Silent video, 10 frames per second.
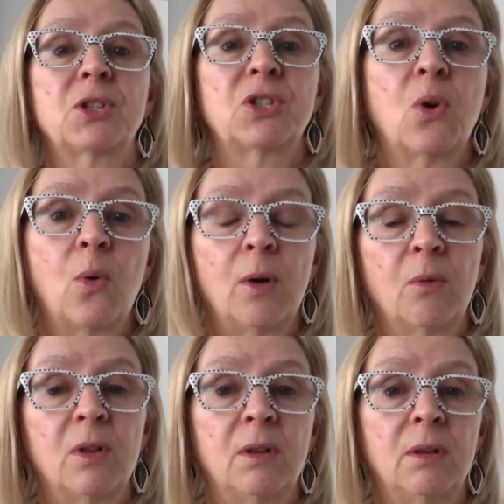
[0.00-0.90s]
so
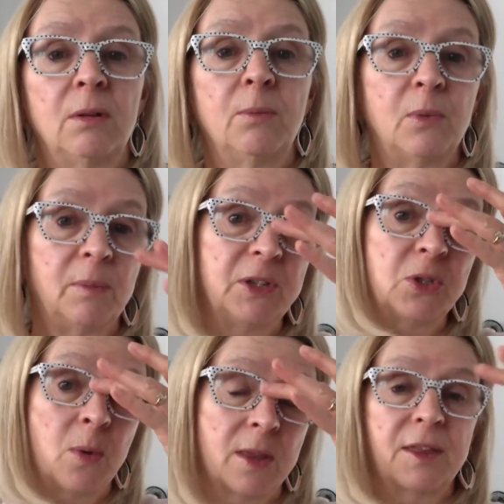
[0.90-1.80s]
we'll be
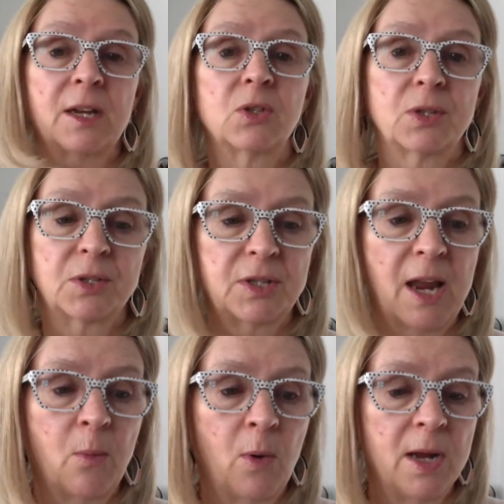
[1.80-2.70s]
doing things the
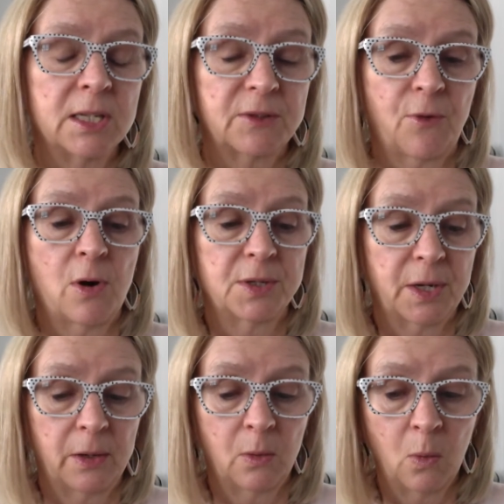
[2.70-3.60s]
same way as far as
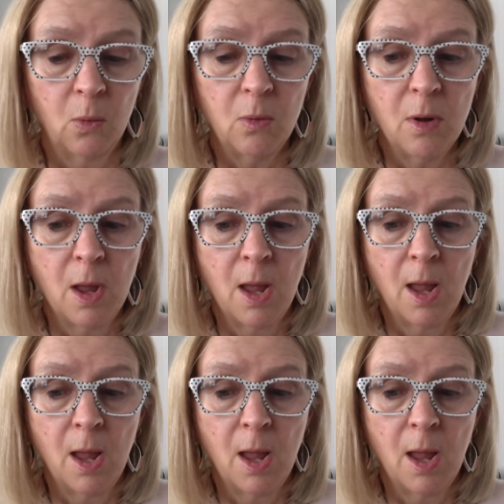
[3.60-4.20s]
I know,